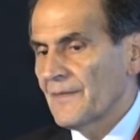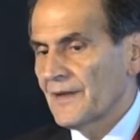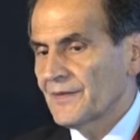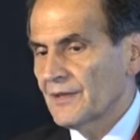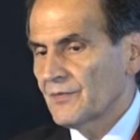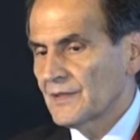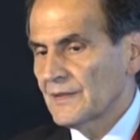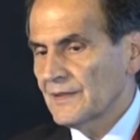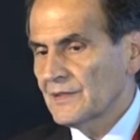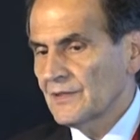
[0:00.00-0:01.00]
And the
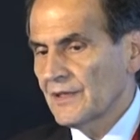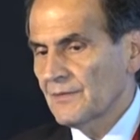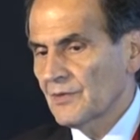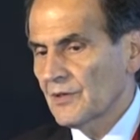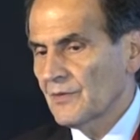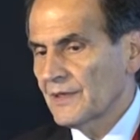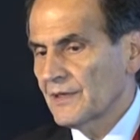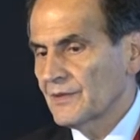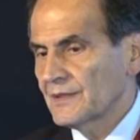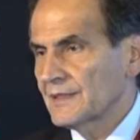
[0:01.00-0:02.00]
reduction in hemoglobin
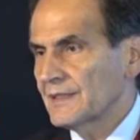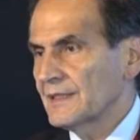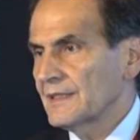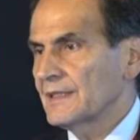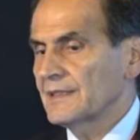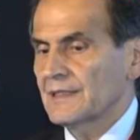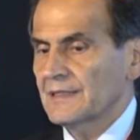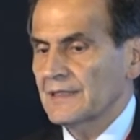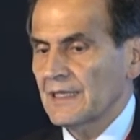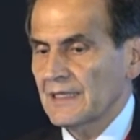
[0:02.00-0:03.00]
A1C is
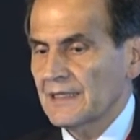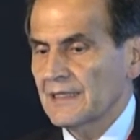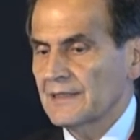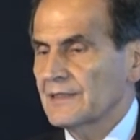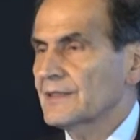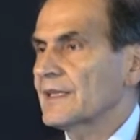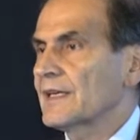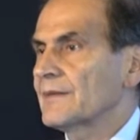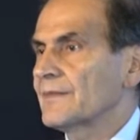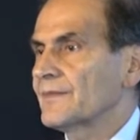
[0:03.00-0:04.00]
exactly the
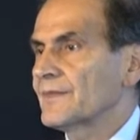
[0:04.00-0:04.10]
same.